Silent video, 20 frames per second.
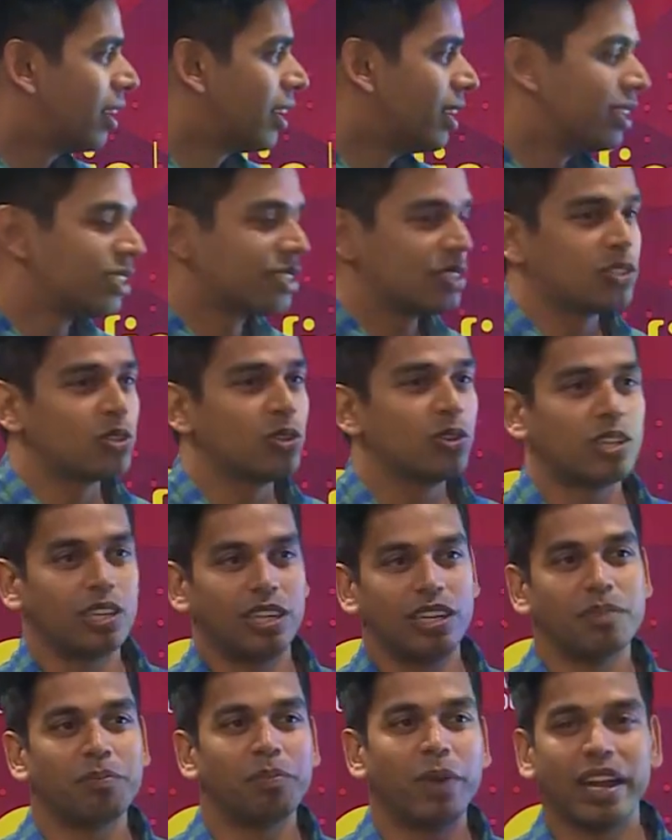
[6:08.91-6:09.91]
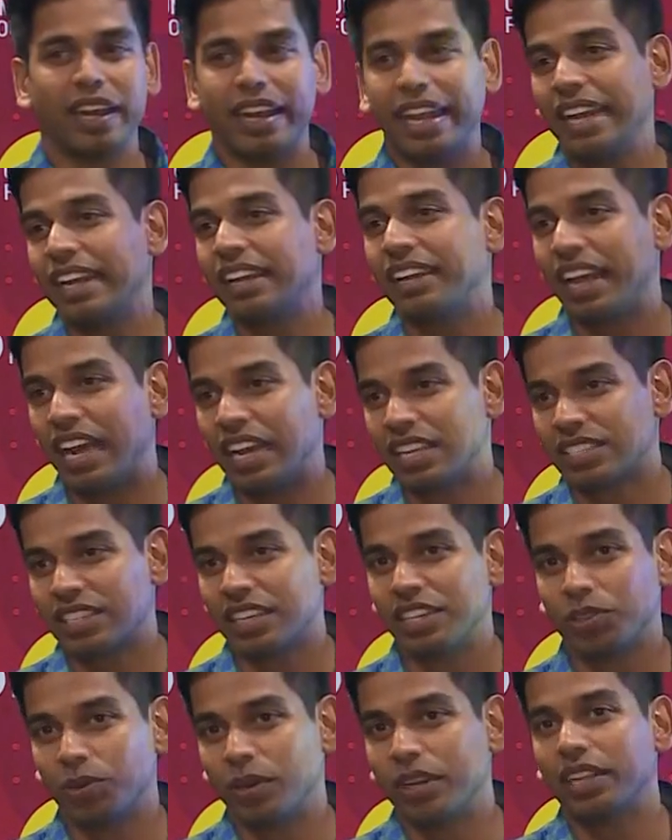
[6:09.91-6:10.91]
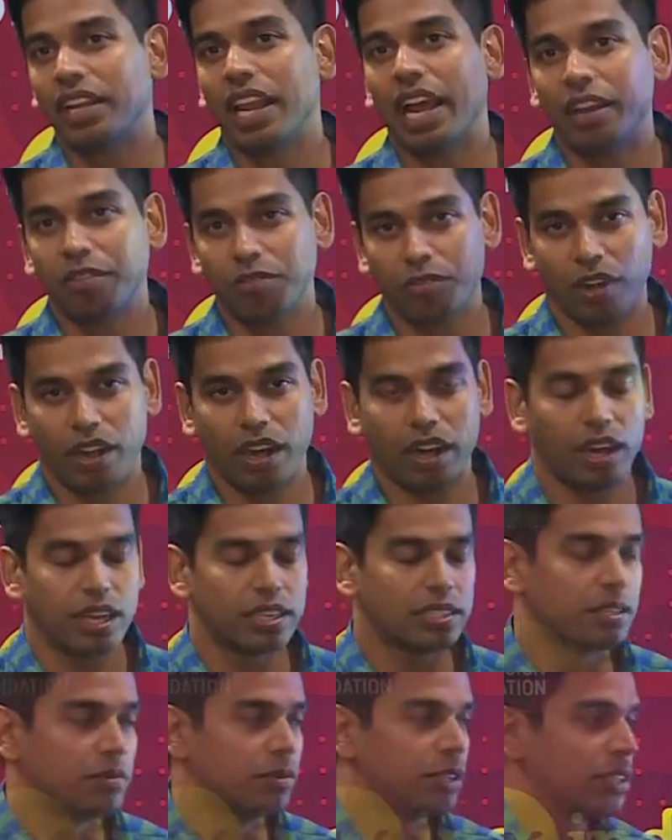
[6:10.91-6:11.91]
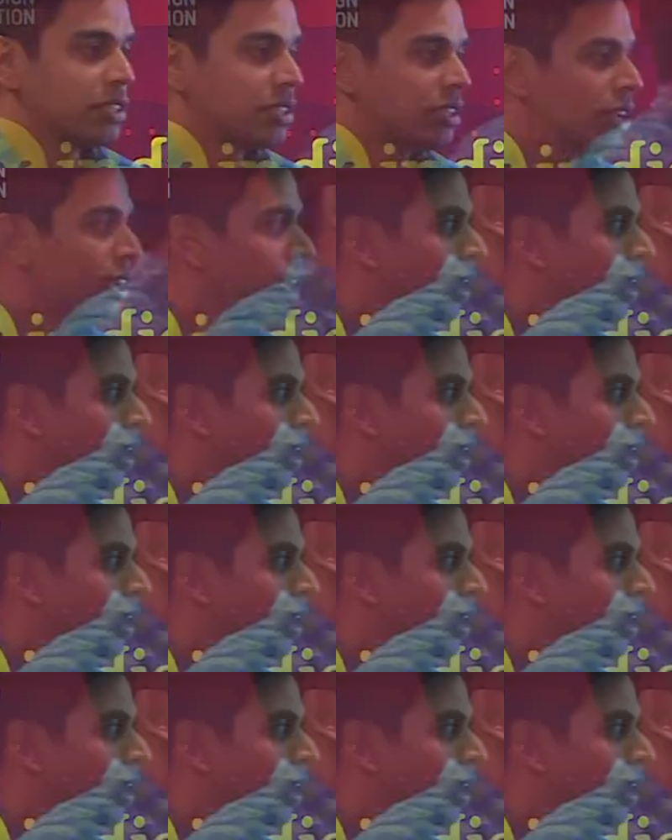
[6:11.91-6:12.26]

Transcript: is to turn mundane tasks into a delight for our customers.